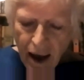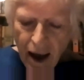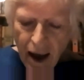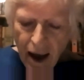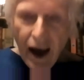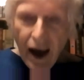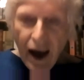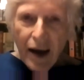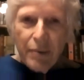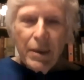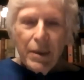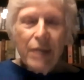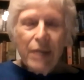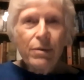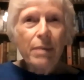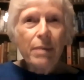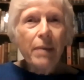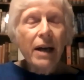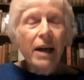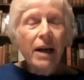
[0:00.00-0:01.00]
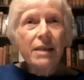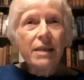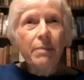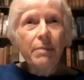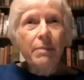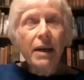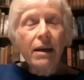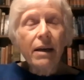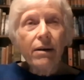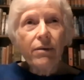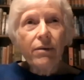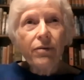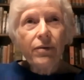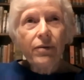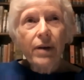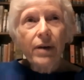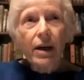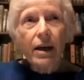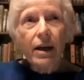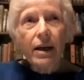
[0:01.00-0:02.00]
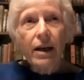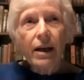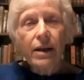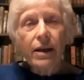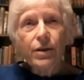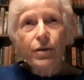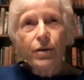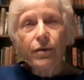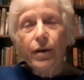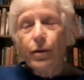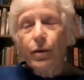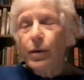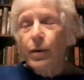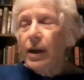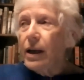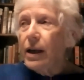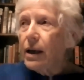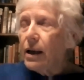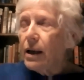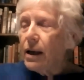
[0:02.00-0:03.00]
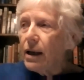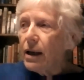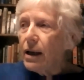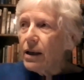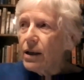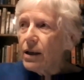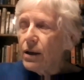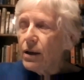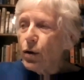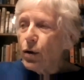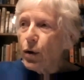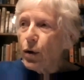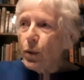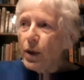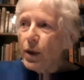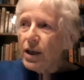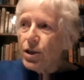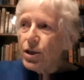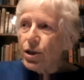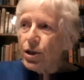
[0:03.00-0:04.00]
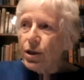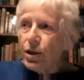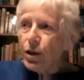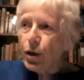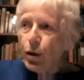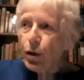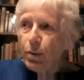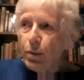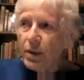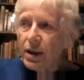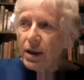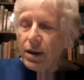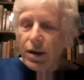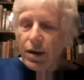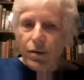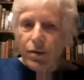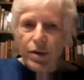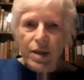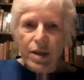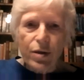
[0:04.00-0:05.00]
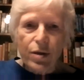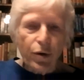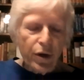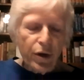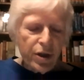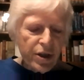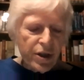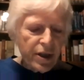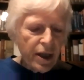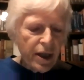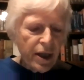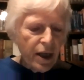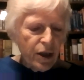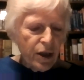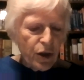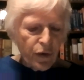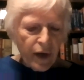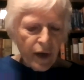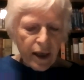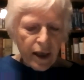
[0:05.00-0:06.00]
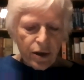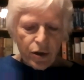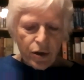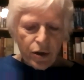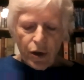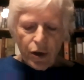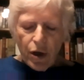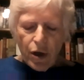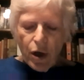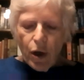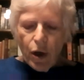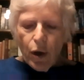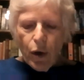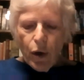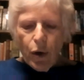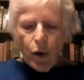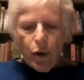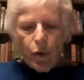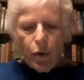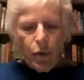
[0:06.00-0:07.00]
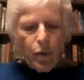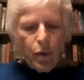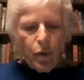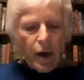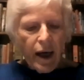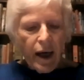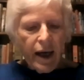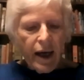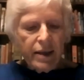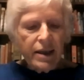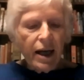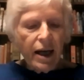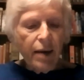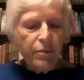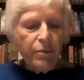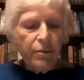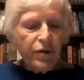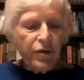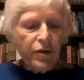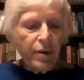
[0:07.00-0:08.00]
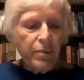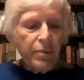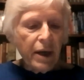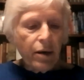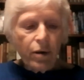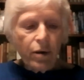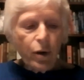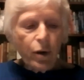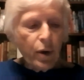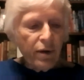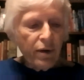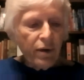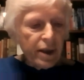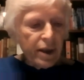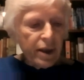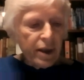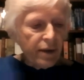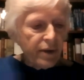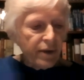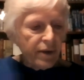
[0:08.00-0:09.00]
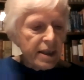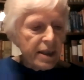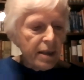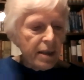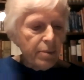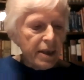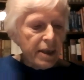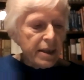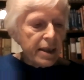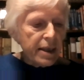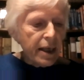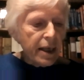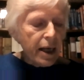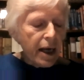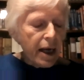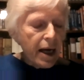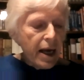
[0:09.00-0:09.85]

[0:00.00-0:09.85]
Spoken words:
It reminds me of interviewing a Norwegian human resource director who had come from their equivalent of the CBC.